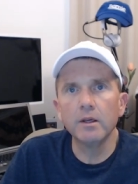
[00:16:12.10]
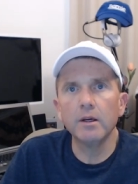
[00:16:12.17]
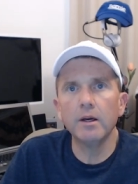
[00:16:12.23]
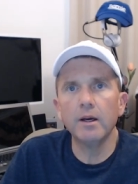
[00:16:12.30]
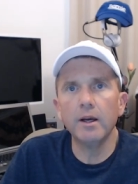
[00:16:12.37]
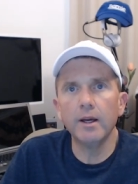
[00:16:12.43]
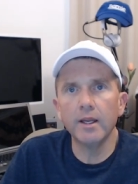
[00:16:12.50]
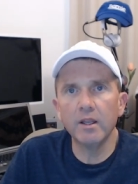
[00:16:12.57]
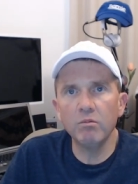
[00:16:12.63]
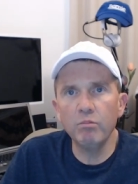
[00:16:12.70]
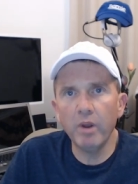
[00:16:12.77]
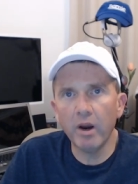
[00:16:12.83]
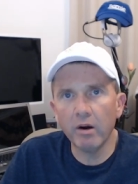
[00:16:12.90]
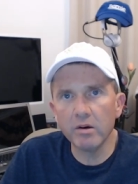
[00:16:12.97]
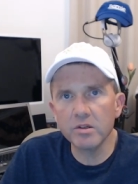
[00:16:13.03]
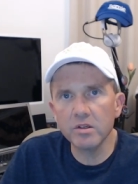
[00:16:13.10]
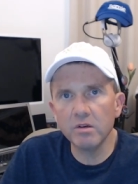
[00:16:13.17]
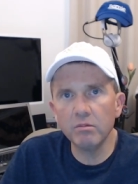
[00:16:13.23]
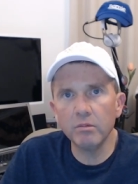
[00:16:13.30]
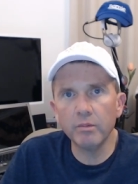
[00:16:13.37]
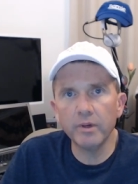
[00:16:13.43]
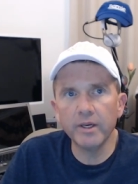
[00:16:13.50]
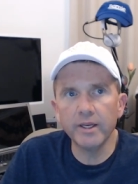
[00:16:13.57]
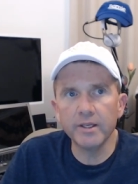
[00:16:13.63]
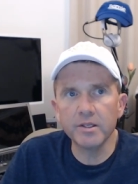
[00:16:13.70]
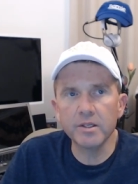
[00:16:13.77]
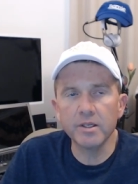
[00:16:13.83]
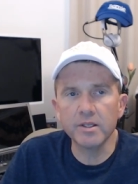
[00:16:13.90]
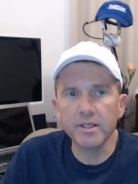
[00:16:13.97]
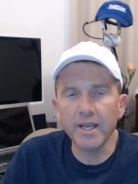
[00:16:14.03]
comparison, but it's
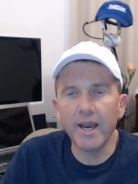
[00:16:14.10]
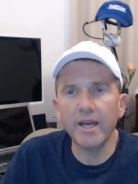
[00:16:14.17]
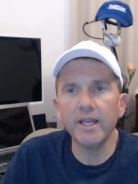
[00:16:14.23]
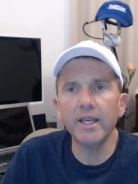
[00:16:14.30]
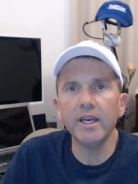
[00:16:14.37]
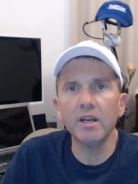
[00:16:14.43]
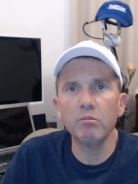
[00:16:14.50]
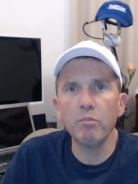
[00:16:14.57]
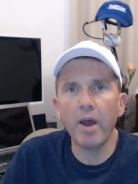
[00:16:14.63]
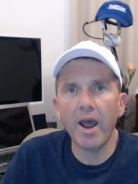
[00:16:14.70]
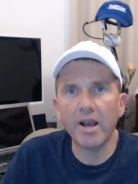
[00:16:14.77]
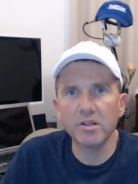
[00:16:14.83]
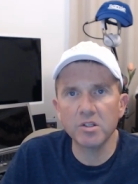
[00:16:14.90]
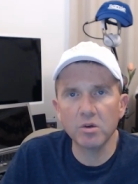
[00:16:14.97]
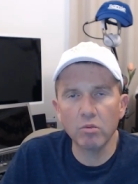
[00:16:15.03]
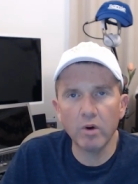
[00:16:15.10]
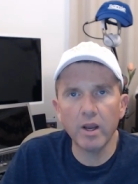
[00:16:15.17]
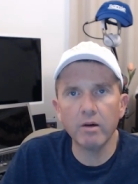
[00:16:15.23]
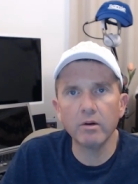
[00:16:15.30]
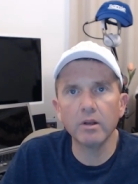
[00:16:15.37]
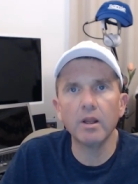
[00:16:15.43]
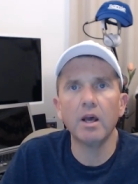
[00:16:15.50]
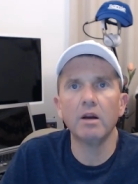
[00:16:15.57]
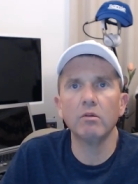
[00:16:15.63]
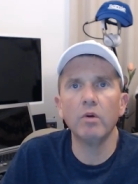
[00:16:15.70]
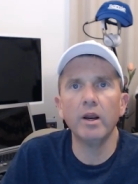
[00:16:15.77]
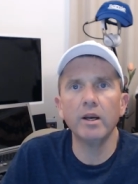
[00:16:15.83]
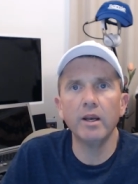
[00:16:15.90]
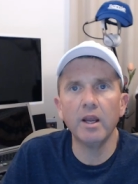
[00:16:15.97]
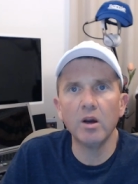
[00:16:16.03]
kind of getting passed around a lot right
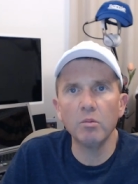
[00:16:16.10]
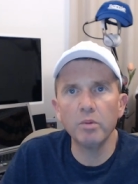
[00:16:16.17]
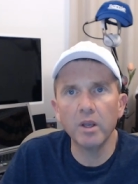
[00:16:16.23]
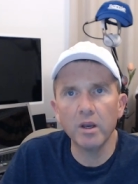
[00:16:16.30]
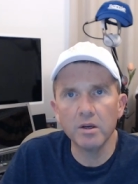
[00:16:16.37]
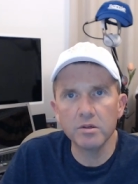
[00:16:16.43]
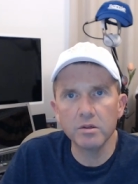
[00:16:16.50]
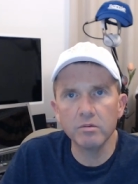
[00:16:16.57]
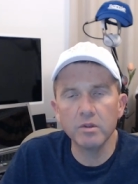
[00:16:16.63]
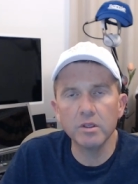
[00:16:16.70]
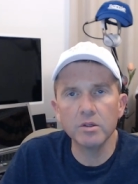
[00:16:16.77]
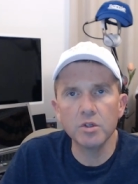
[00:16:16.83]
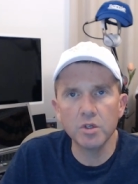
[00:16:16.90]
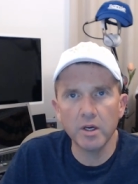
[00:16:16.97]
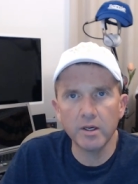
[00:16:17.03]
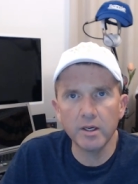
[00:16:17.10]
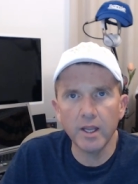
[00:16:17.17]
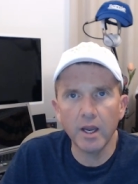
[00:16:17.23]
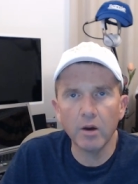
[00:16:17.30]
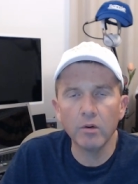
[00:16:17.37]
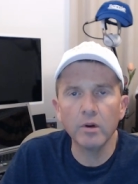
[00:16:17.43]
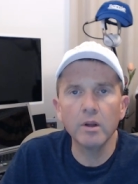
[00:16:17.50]
now because of the shutdown.